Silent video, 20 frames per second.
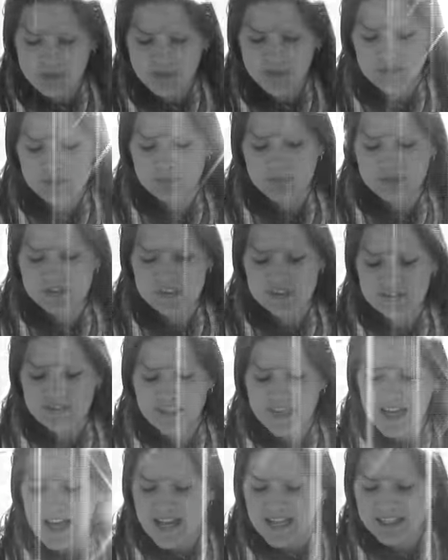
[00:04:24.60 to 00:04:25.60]
There's
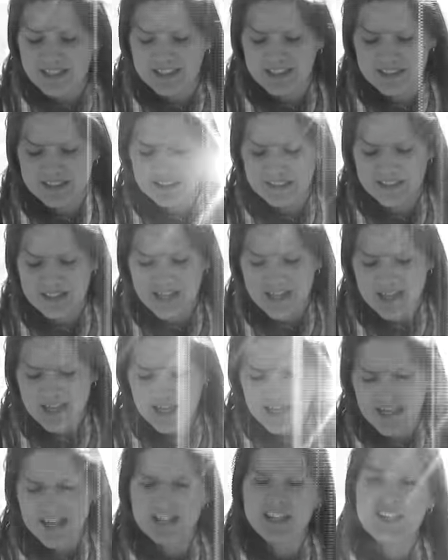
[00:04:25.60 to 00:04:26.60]
Pacific Island
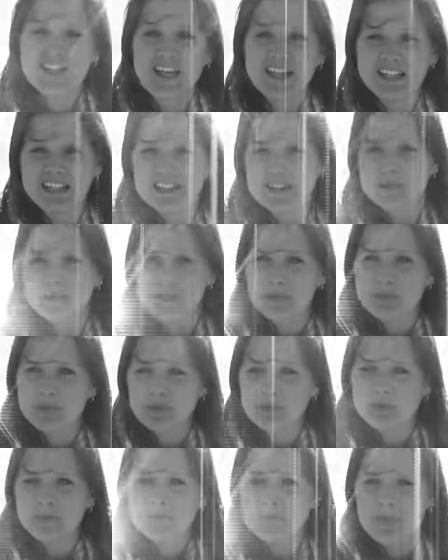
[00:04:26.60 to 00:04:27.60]
and Chinese
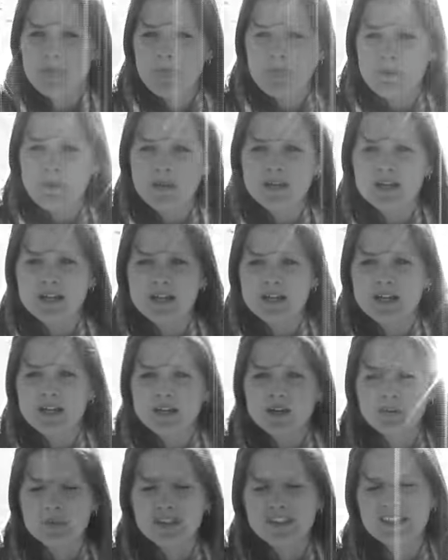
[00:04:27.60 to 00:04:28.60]
people.
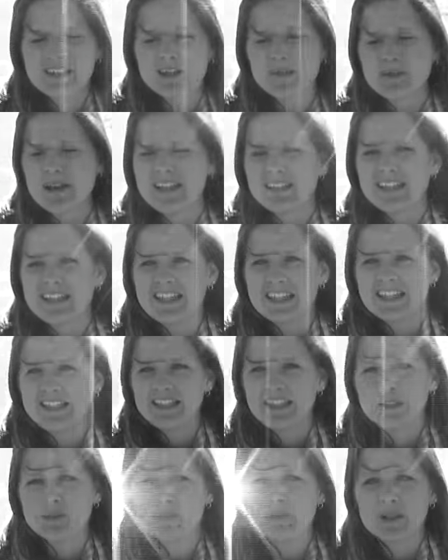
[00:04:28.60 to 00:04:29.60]
One thing about the
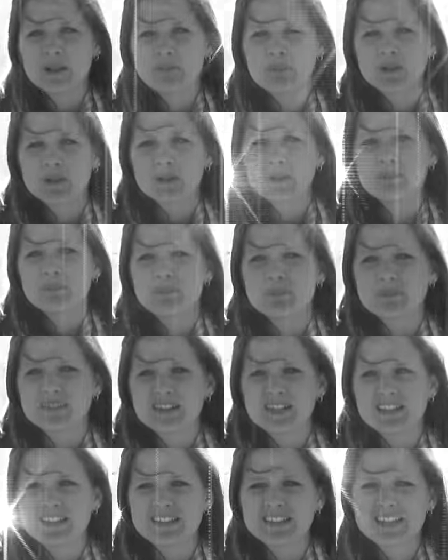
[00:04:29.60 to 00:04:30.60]
Indian people
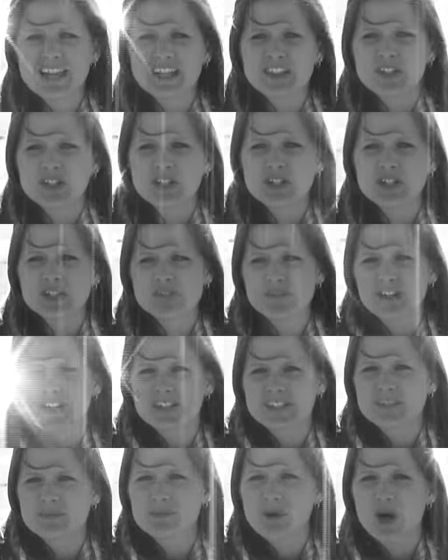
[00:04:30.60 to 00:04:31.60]
is that there's a
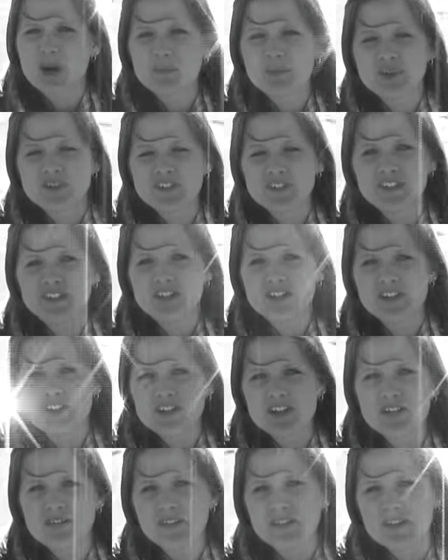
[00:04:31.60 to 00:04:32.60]
very small
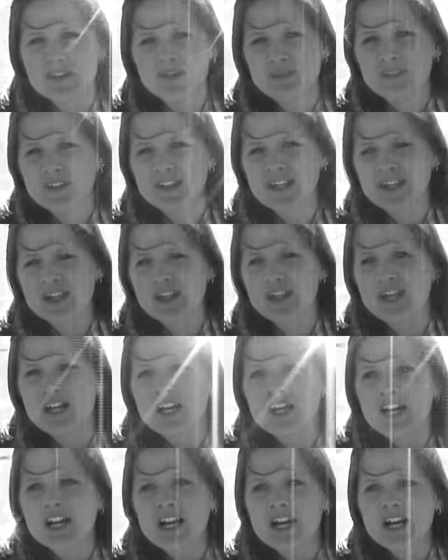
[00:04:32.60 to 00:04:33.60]
percentage of them there,
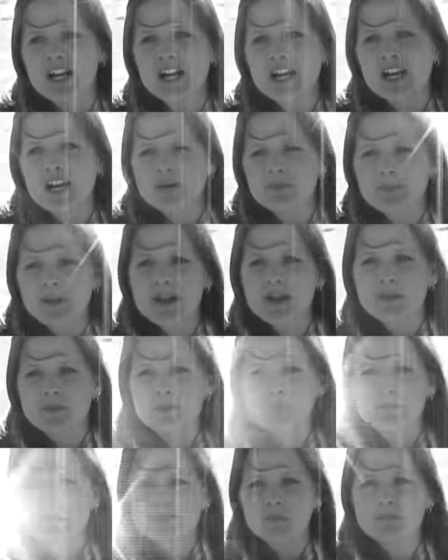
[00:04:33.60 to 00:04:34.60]
but
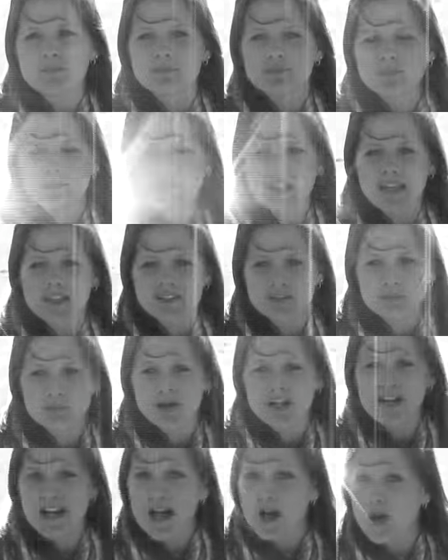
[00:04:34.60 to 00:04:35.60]
they
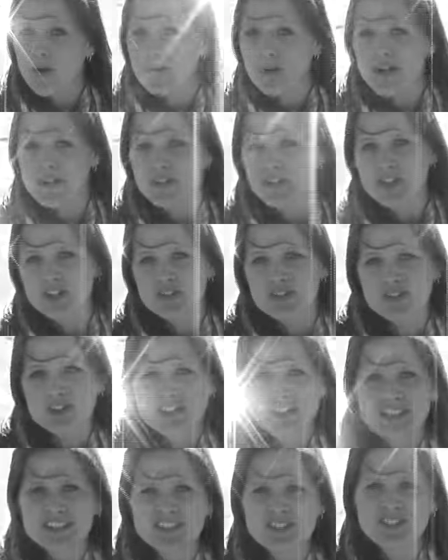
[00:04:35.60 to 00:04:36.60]
spread out around the
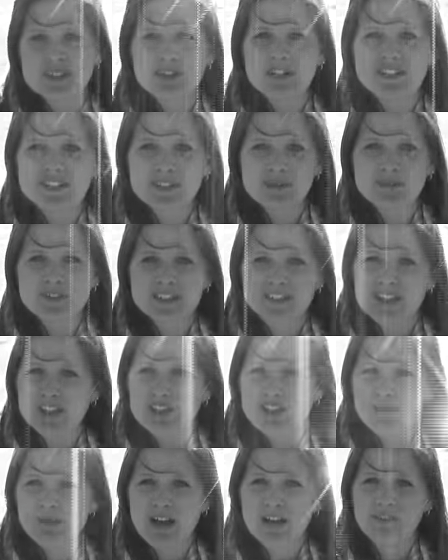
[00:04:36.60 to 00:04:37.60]
country, and so it seems like
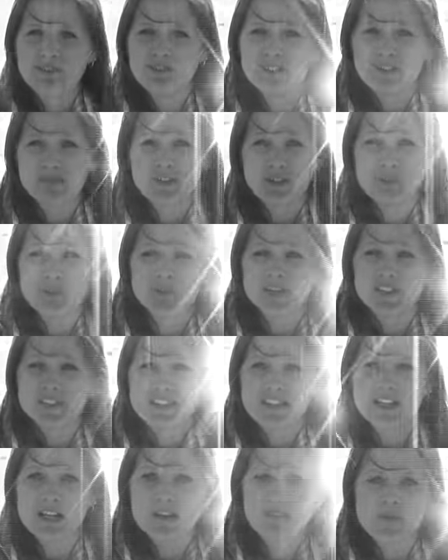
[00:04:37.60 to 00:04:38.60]
there's about
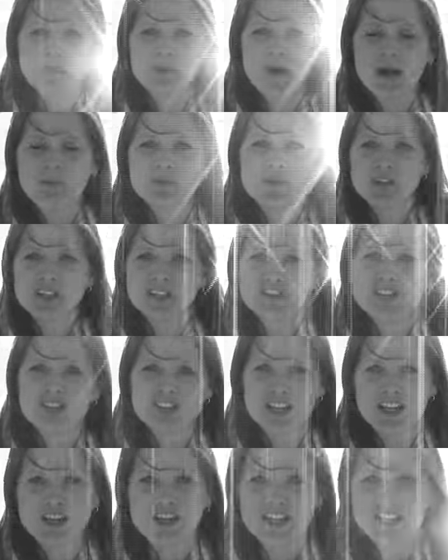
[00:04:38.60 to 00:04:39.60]
50% of the
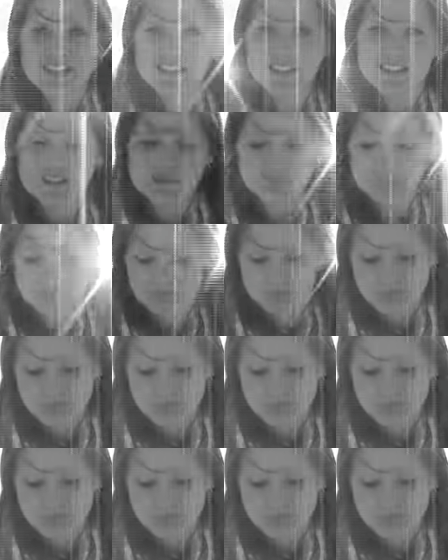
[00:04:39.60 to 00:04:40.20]
population that are Indian.